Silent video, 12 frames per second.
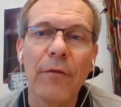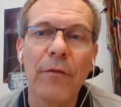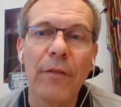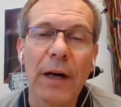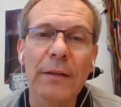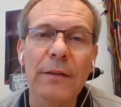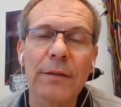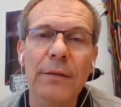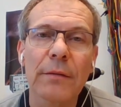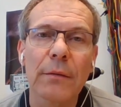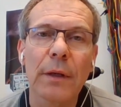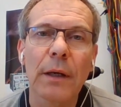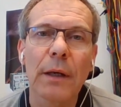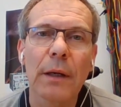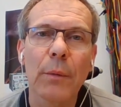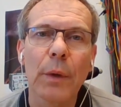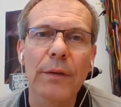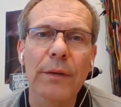watt, uh,
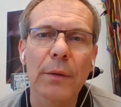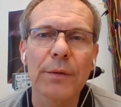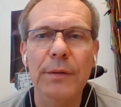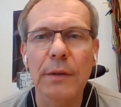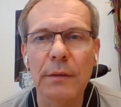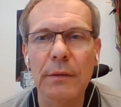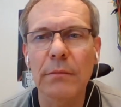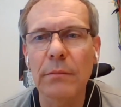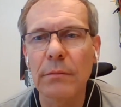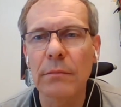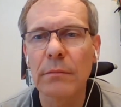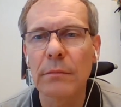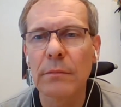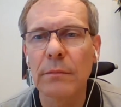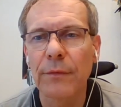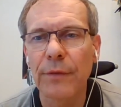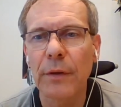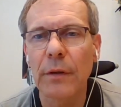
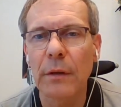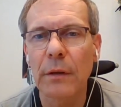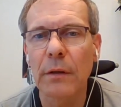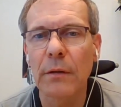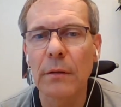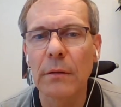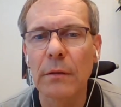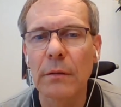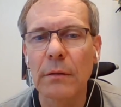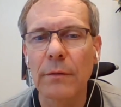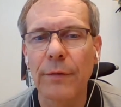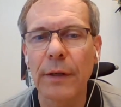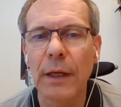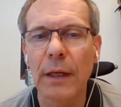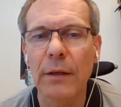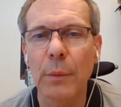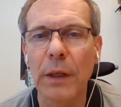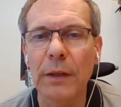
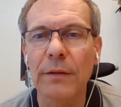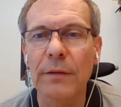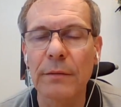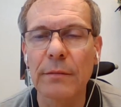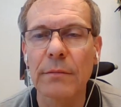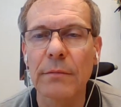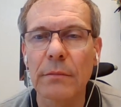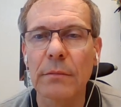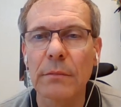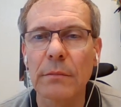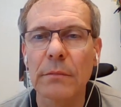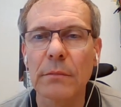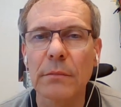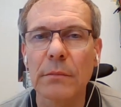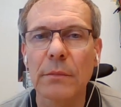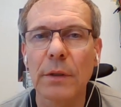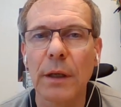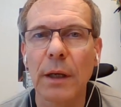1,300 watt.
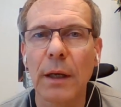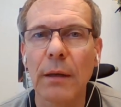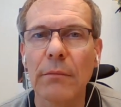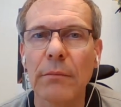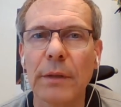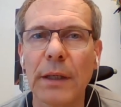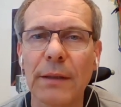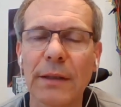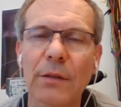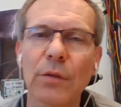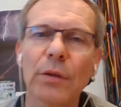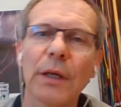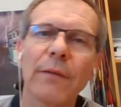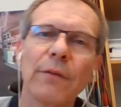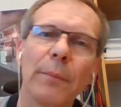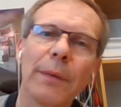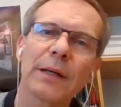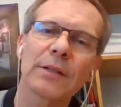Uh, that it could have the
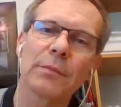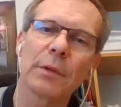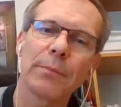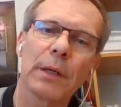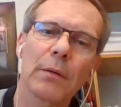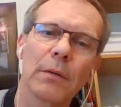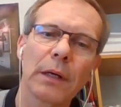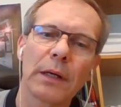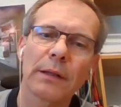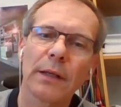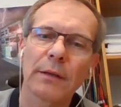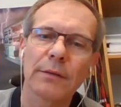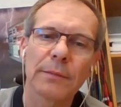maximum power like that